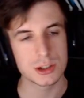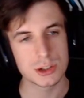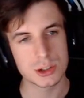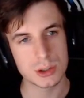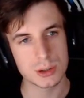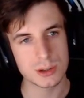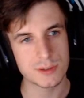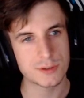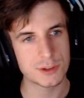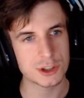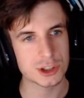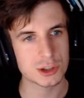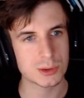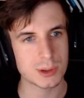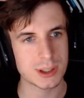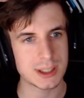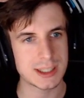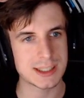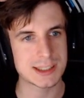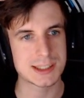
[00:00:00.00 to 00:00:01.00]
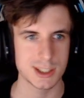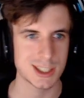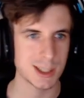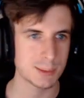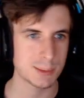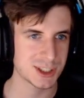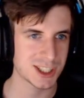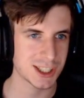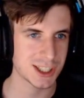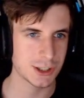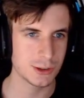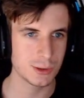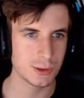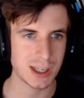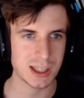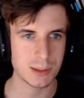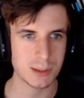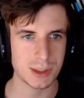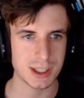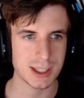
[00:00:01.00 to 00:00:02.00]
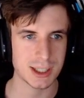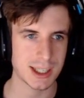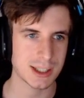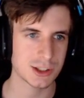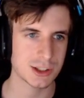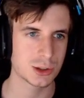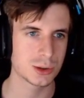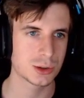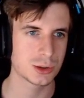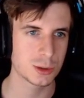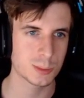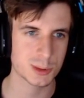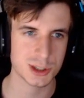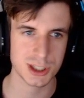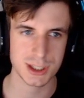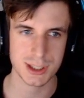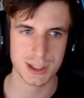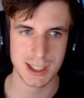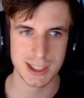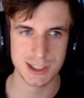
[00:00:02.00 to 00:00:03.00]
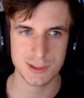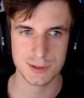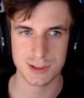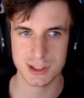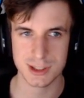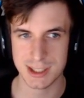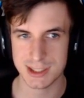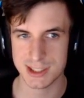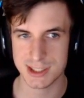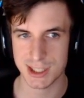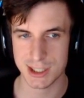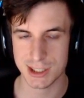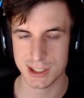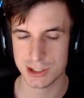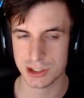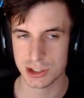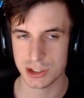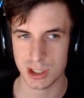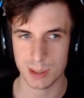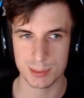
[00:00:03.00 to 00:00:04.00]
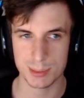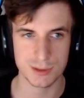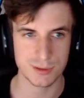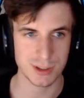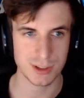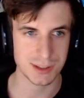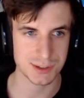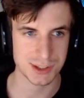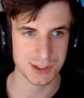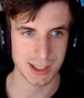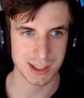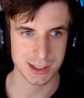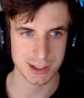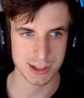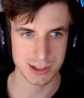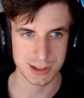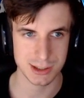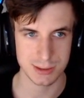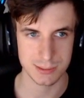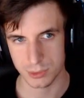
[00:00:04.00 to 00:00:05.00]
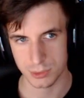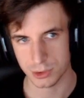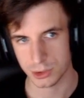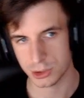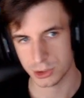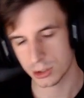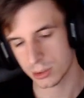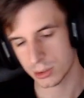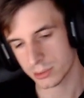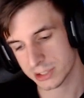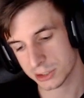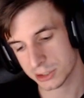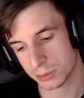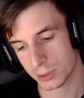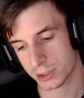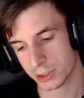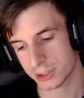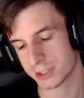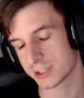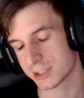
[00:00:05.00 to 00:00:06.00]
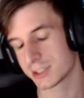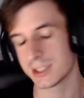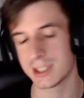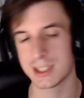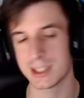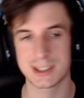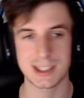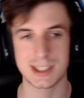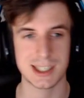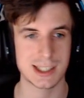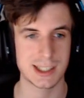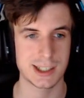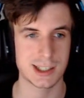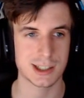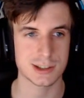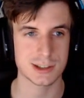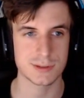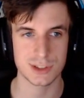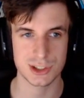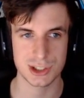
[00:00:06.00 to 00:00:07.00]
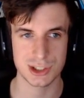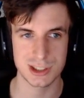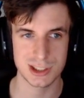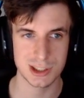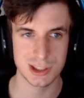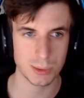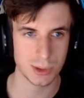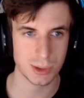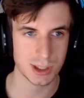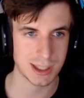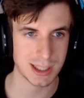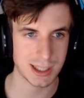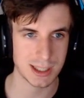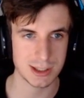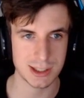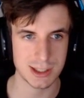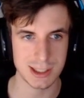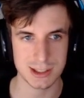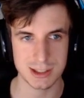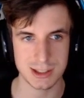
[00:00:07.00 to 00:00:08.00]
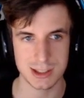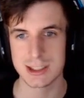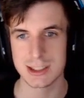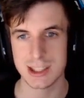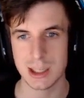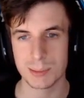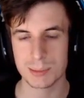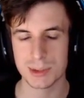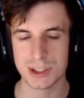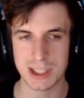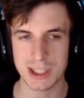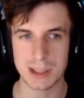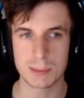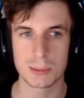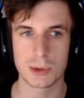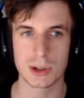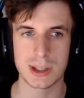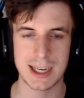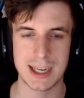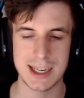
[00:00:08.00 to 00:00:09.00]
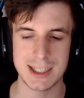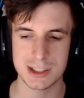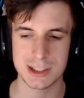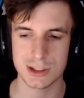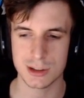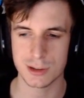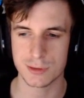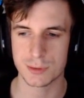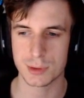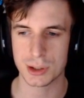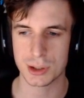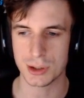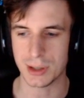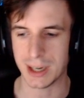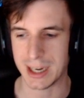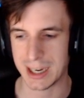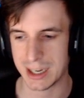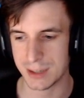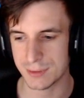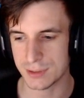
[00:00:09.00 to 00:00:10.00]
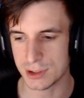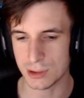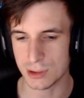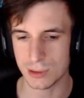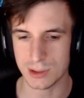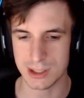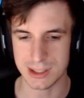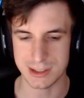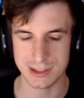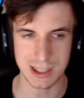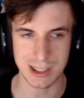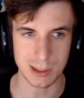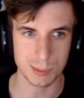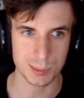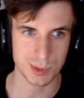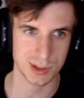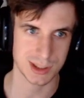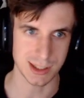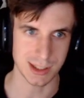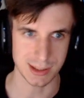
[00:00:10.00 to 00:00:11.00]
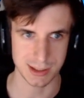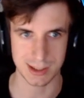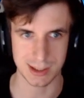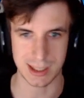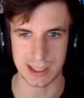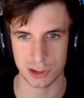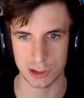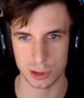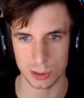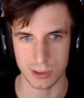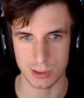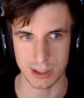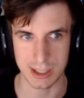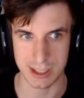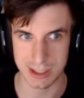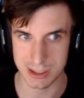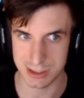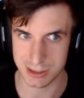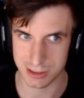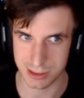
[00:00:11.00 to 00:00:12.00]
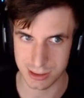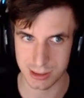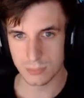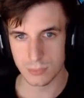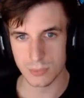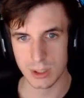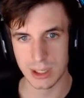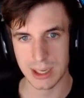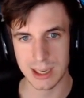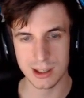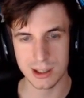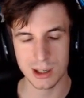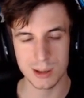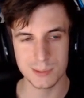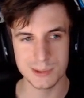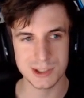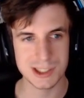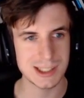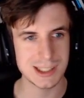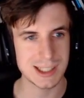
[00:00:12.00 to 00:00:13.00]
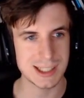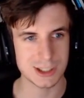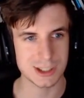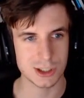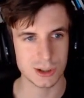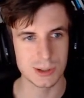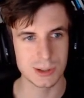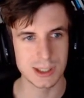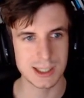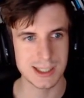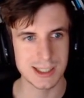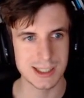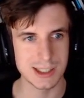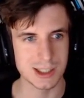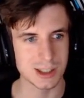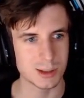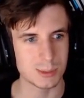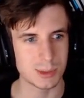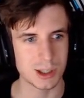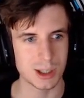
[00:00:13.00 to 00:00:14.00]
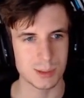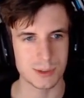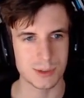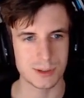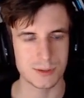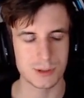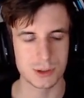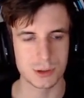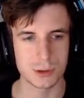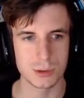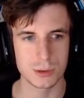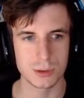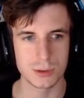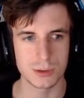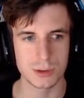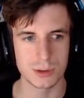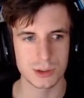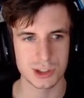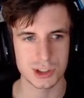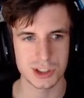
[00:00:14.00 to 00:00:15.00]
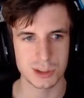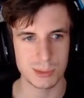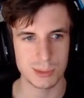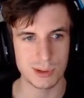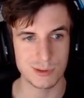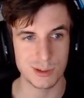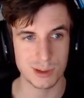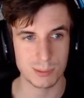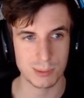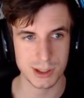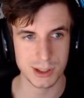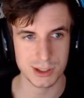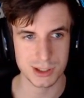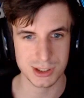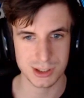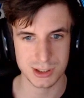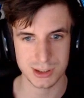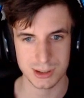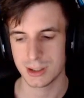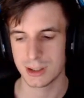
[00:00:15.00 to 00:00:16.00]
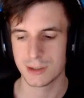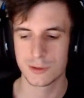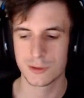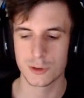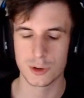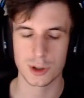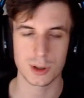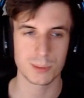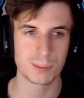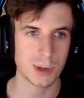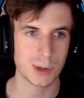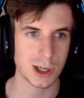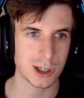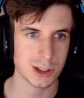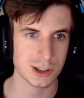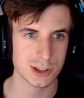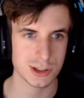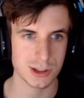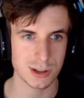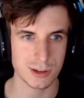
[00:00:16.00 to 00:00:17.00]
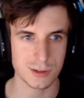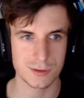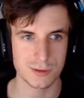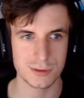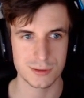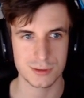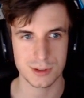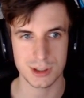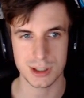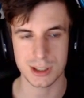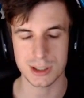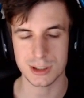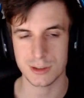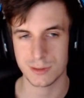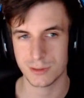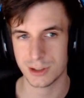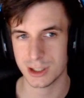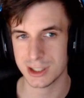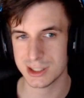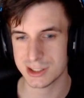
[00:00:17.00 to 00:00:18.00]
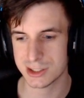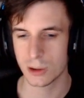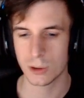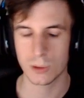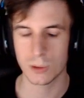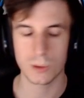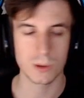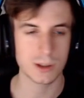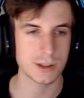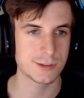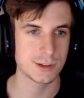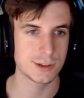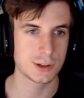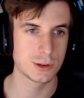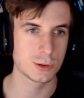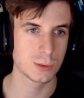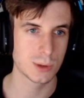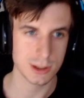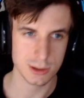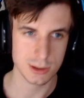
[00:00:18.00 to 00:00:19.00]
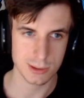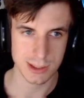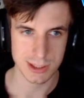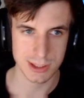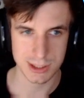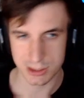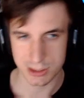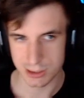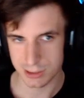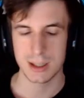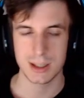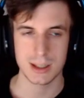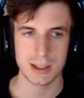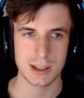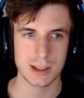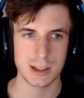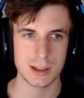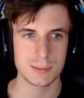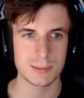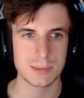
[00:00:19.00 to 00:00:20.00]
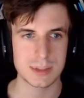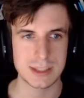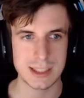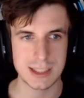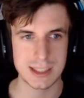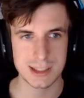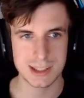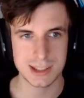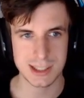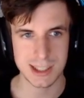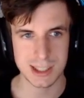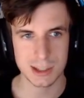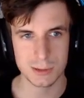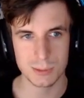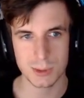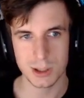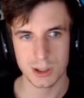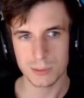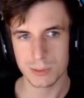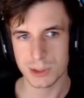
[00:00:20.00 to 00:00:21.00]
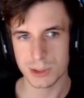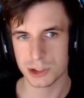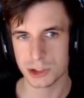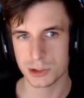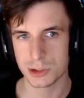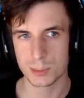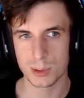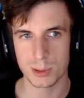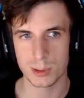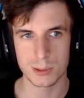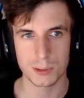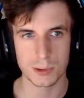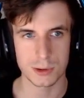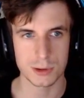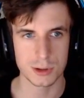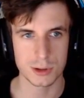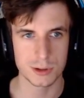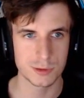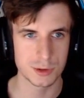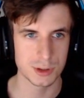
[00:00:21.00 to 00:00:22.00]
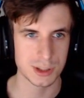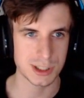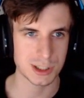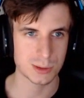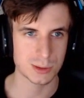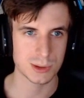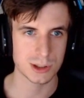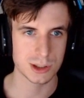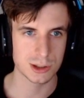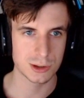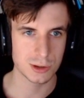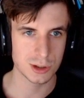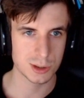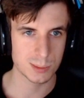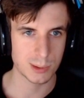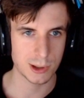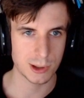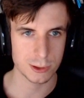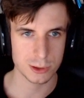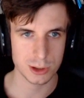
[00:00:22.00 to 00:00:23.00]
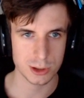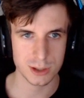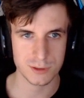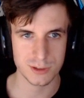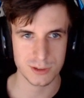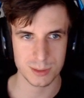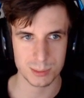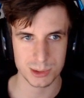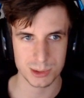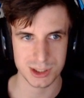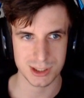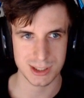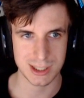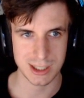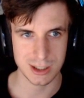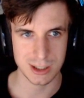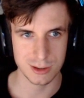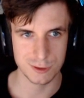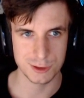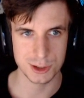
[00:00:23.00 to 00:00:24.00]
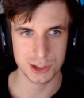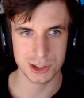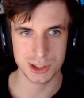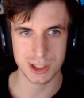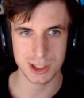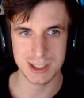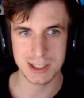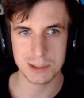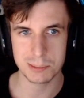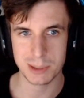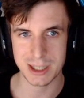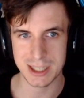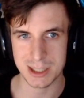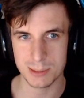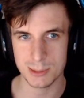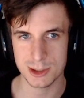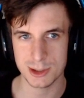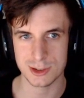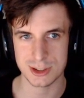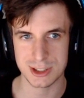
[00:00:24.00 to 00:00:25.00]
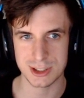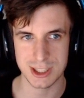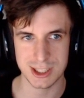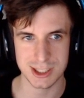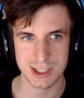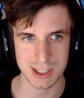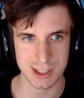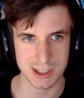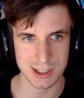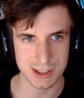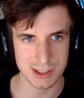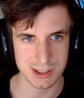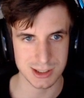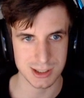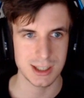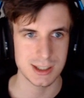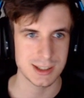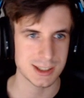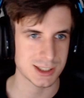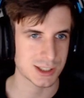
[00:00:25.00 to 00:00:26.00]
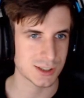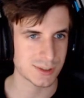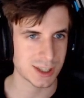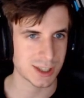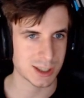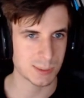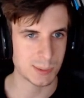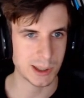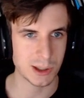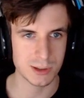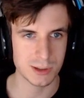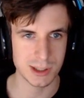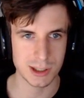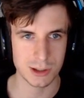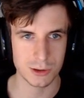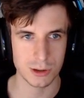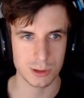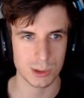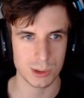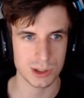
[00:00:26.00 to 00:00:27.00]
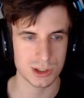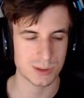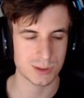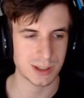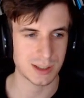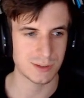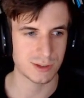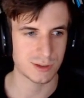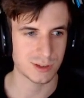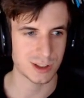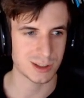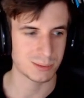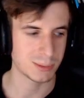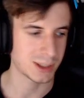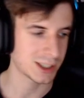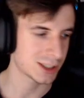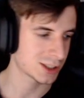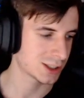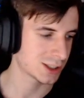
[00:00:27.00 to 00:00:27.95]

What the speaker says: So the first one is damaging a new enemy grants you 2% haste for 10 seconds, up to 5 stacks. So this works exactly like the versatility one again. You get 10% more haste of what you have. You don't get 10% actual haste. And obviously it's only really going to be up if you do some Mythic Plus for a part of your fight, or if you do World Quests. Then the second one, which you probably won't go for, is when reduced below 35% health, you stun nearby enemies for 3 seconds. This effect may only occur once every 5 minutes.